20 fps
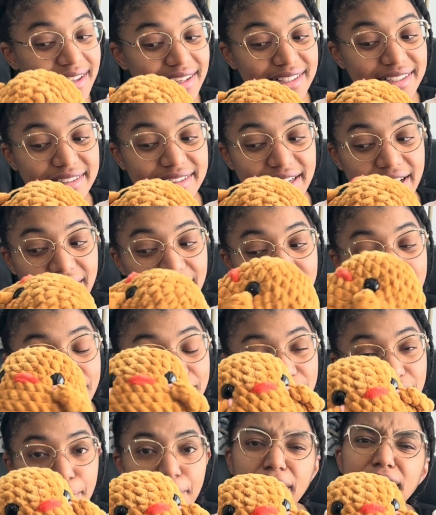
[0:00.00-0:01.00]
So
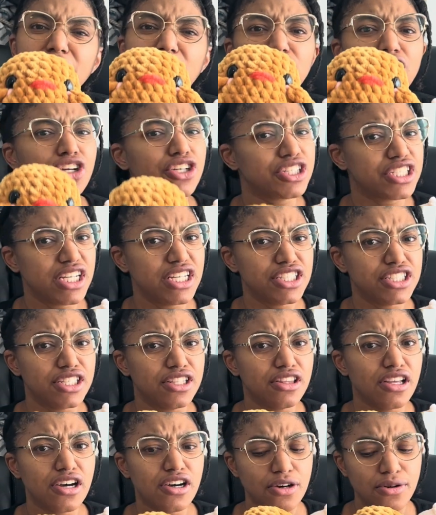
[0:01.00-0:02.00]
depending on your tension
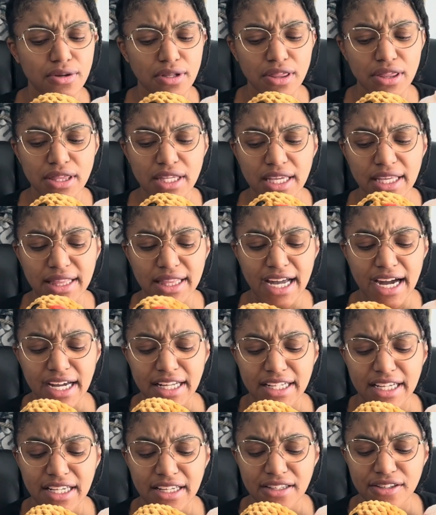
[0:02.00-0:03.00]
though, the
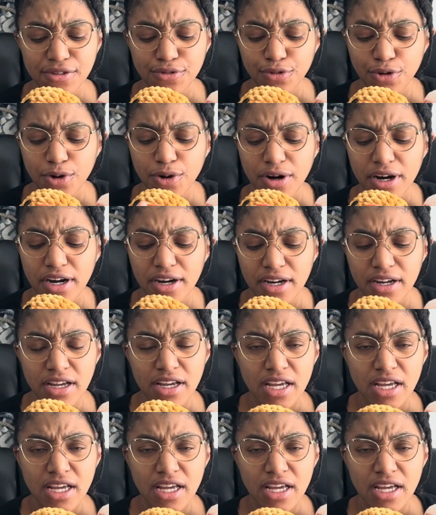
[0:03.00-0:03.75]
linings for